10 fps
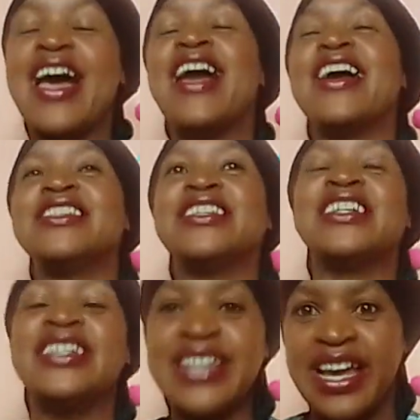And
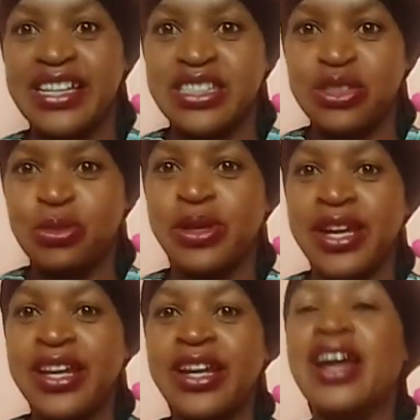yes,
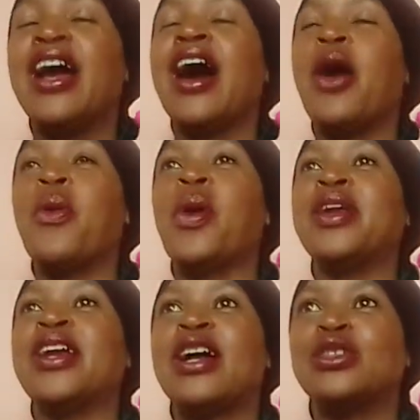today I
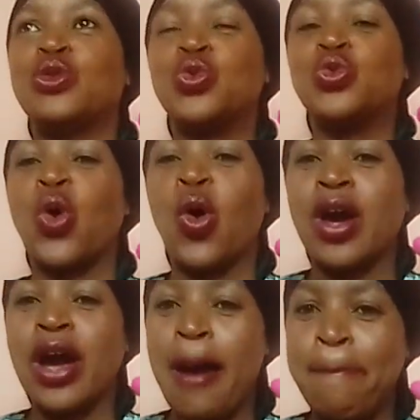wanted us to
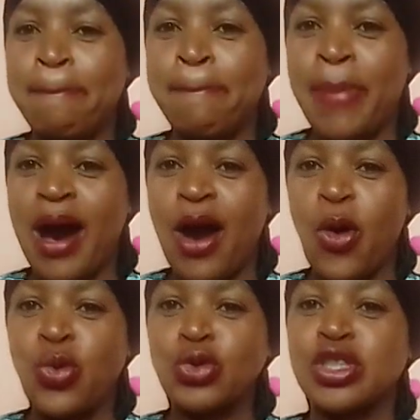talk
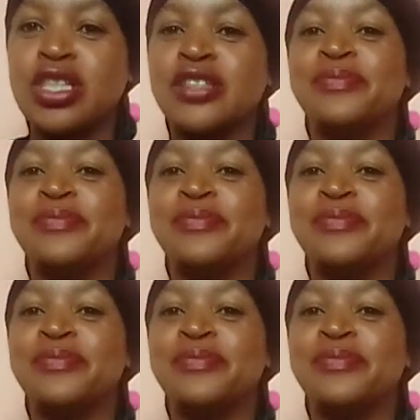about